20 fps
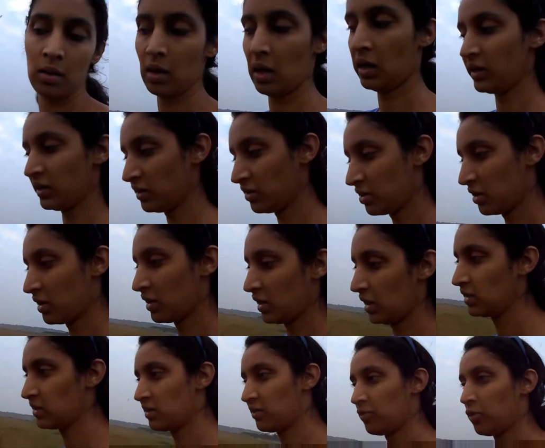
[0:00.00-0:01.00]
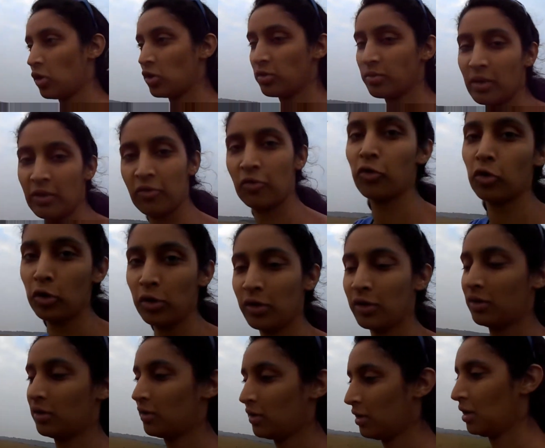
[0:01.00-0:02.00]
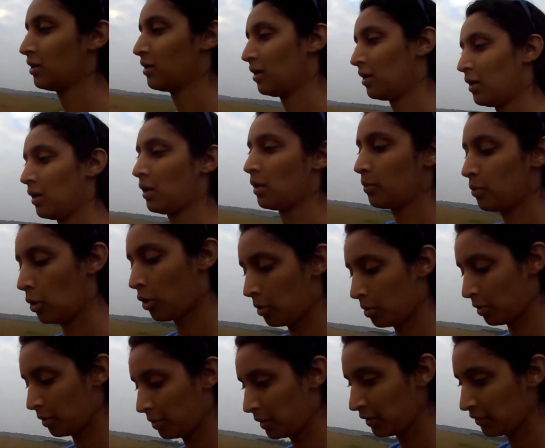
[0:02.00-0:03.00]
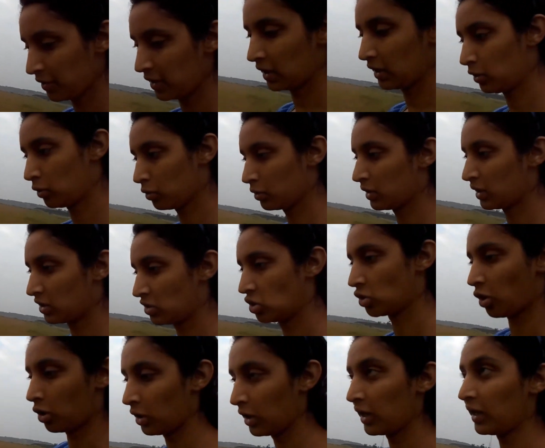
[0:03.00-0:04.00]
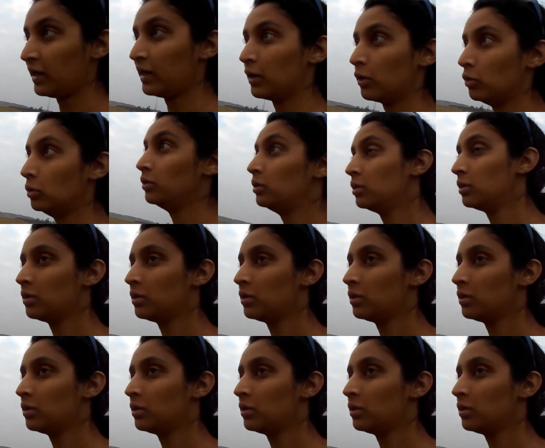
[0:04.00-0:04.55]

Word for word: I just realized I've lost my phone. Probably when I took that shot lying down.